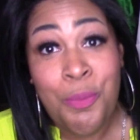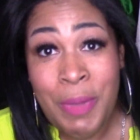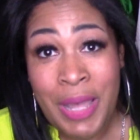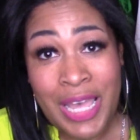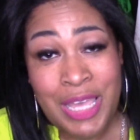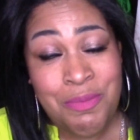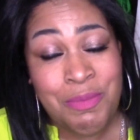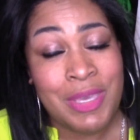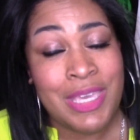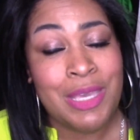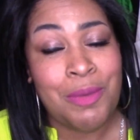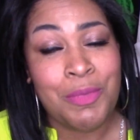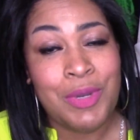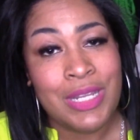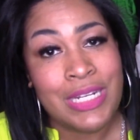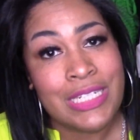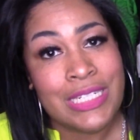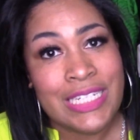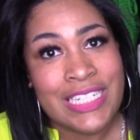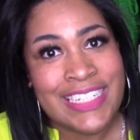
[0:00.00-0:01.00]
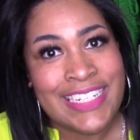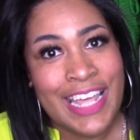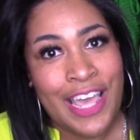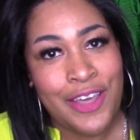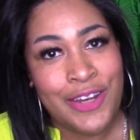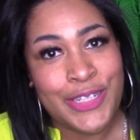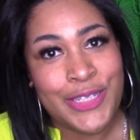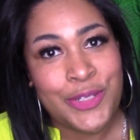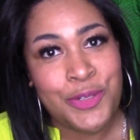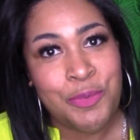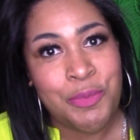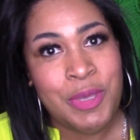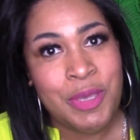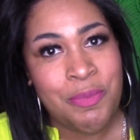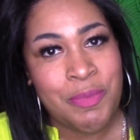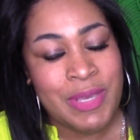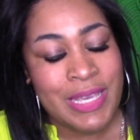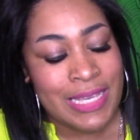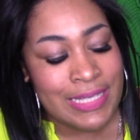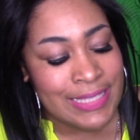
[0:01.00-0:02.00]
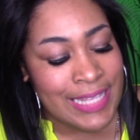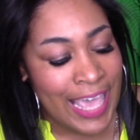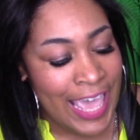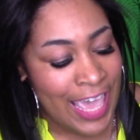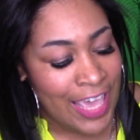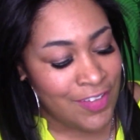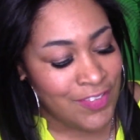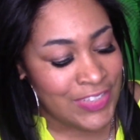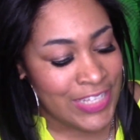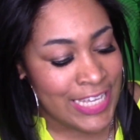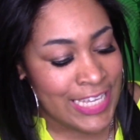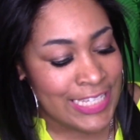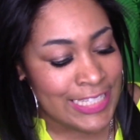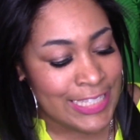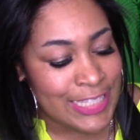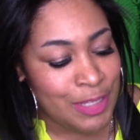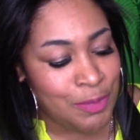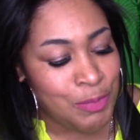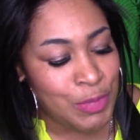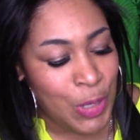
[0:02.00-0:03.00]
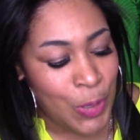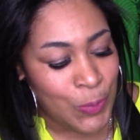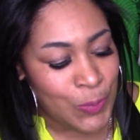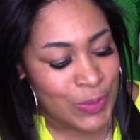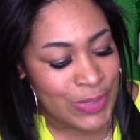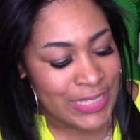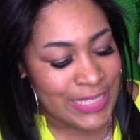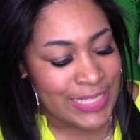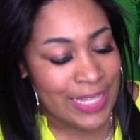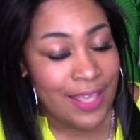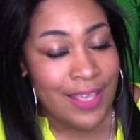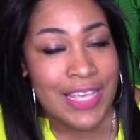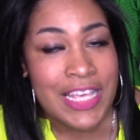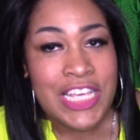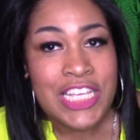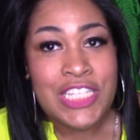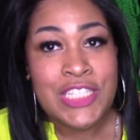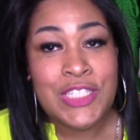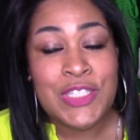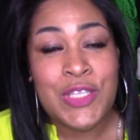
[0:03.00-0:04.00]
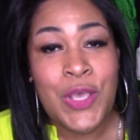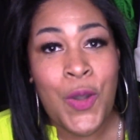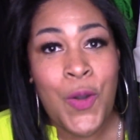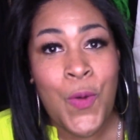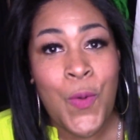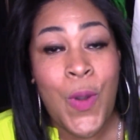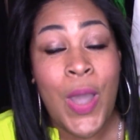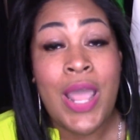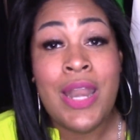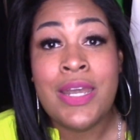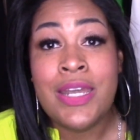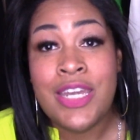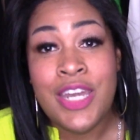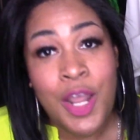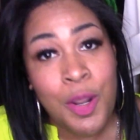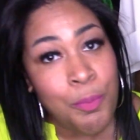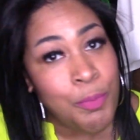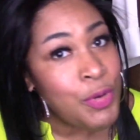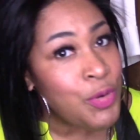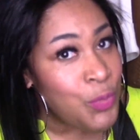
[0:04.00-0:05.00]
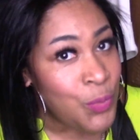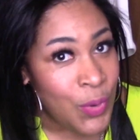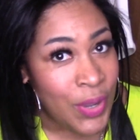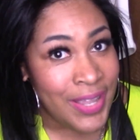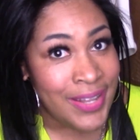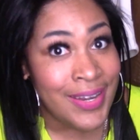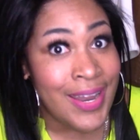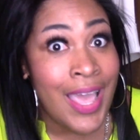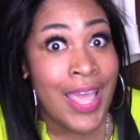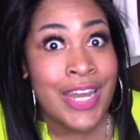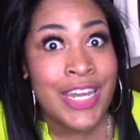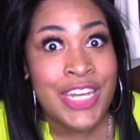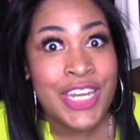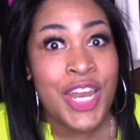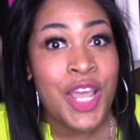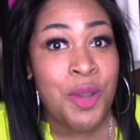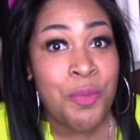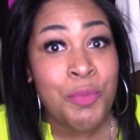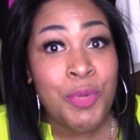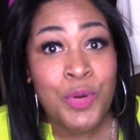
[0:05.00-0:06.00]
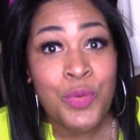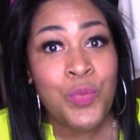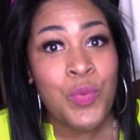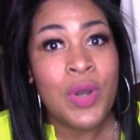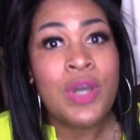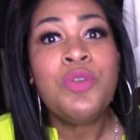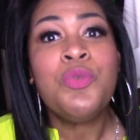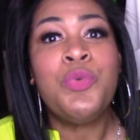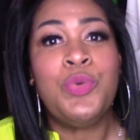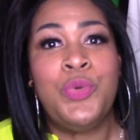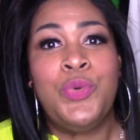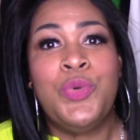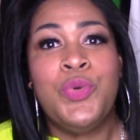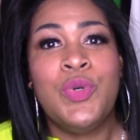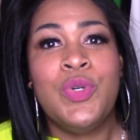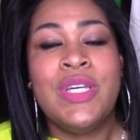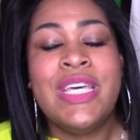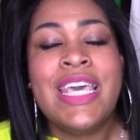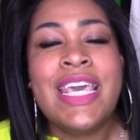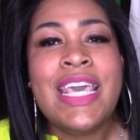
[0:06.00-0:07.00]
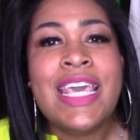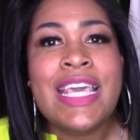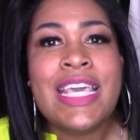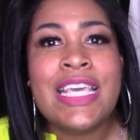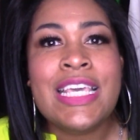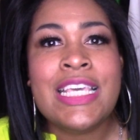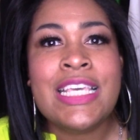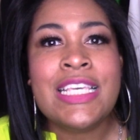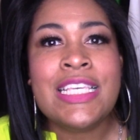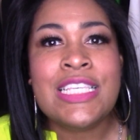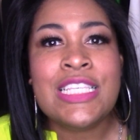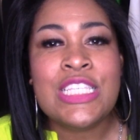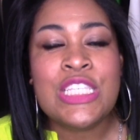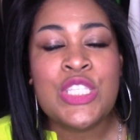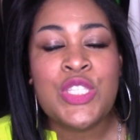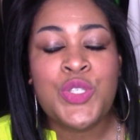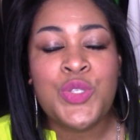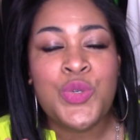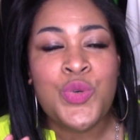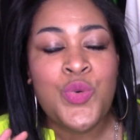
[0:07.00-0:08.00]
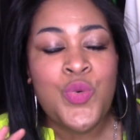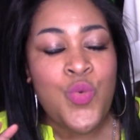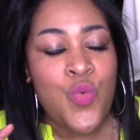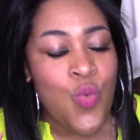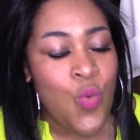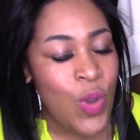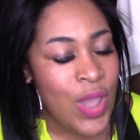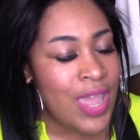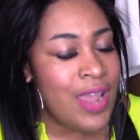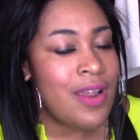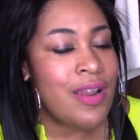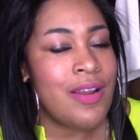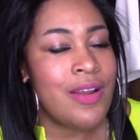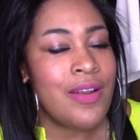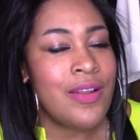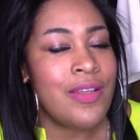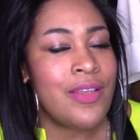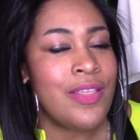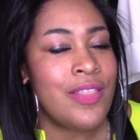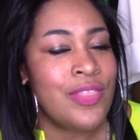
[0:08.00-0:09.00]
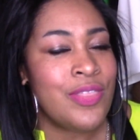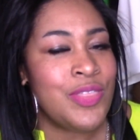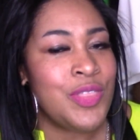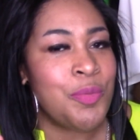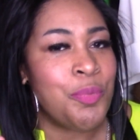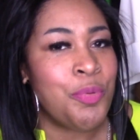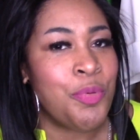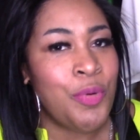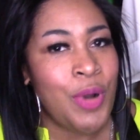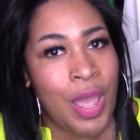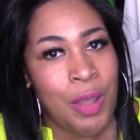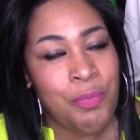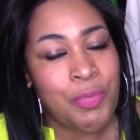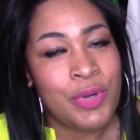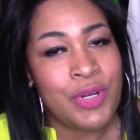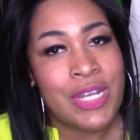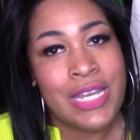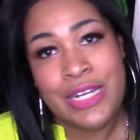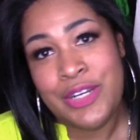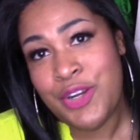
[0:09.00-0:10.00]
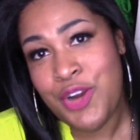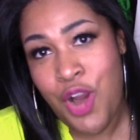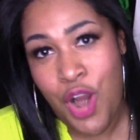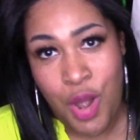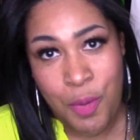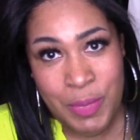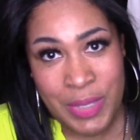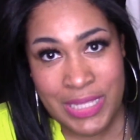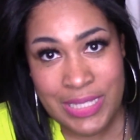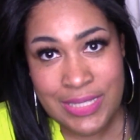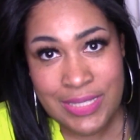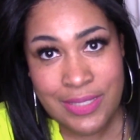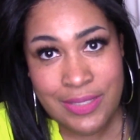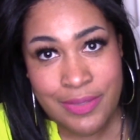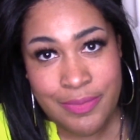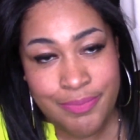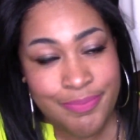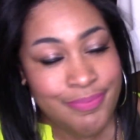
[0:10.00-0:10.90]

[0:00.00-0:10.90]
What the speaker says: mind me, I'm going to look down a little bit because I have taken some notes. So number one rule is to wear the proper undergarments.